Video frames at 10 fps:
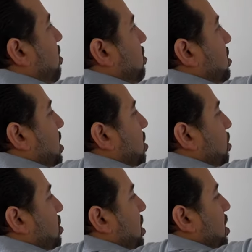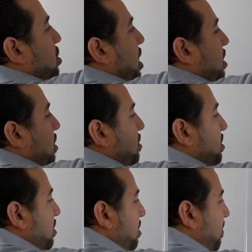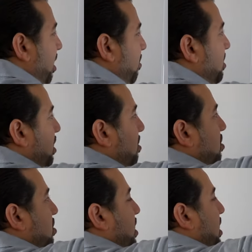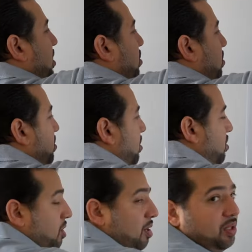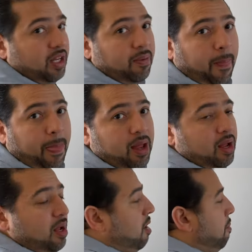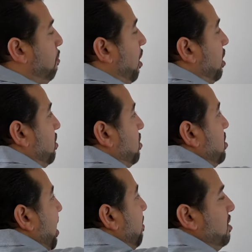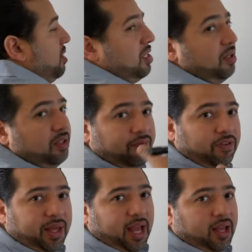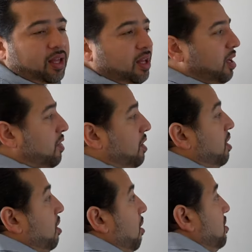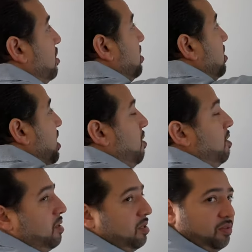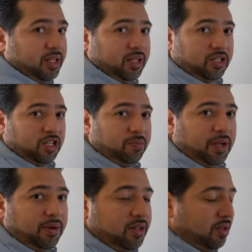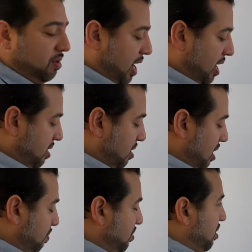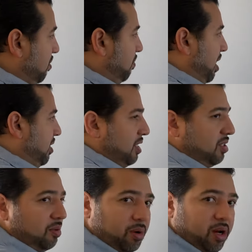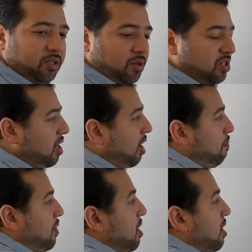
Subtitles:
Stakeholders here try to go to the development team or try to get through to the Scrum team. Product owner's job is to shield them from that. They're close to the stakeholders, right? They should be able to do that and help shield from that. That's their product owner's job.